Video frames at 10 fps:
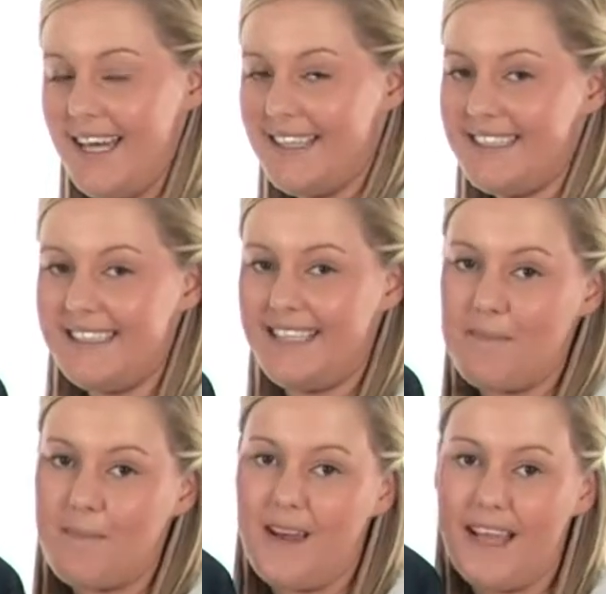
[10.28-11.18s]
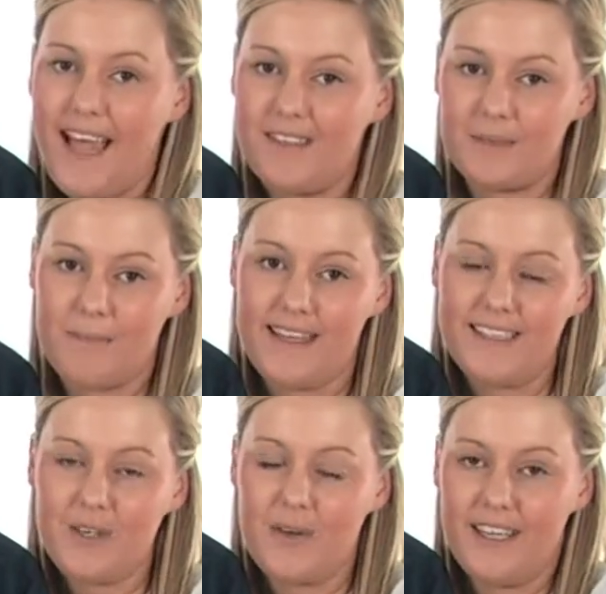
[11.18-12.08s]
This is the Berghaus
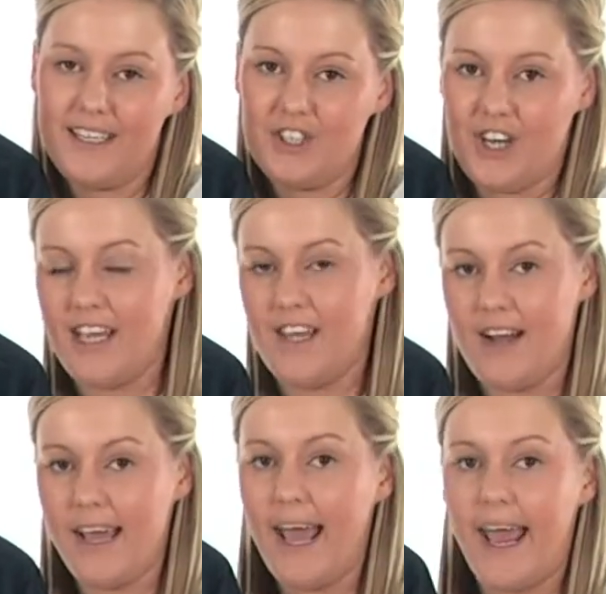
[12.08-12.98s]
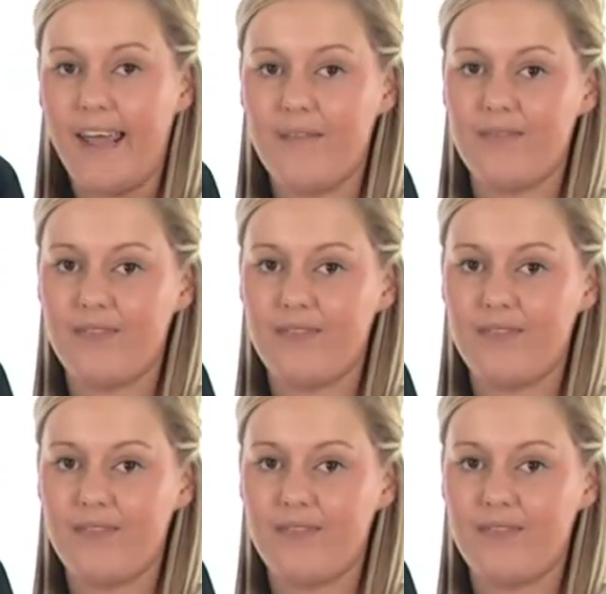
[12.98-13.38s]
Men's Cornice Jacket IA,